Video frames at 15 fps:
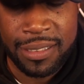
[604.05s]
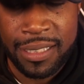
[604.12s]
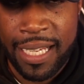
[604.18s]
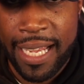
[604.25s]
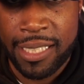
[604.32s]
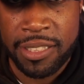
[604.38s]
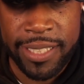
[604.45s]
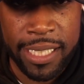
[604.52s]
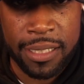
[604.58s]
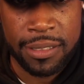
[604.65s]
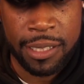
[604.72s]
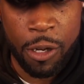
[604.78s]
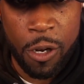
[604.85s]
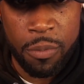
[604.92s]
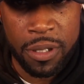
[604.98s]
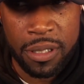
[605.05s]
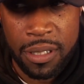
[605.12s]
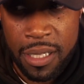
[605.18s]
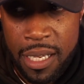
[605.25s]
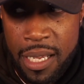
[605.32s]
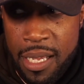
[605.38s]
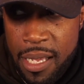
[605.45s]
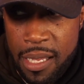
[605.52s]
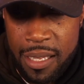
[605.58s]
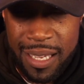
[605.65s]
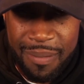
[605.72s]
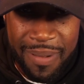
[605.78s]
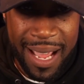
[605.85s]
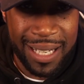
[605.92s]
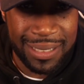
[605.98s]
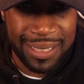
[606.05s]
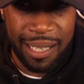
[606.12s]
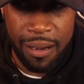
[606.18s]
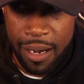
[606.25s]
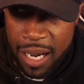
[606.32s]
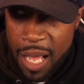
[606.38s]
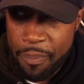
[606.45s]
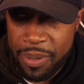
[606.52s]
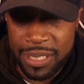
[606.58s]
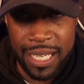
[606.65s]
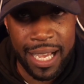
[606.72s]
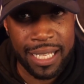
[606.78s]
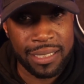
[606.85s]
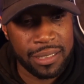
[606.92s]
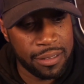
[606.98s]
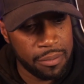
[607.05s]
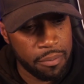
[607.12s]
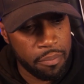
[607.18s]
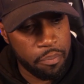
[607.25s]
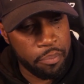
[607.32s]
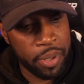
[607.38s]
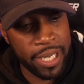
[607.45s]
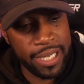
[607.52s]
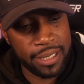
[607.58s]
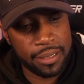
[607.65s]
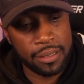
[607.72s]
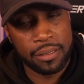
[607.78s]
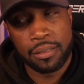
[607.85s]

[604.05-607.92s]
And Jalen Tolbert, you better turn it up a notch. Peace.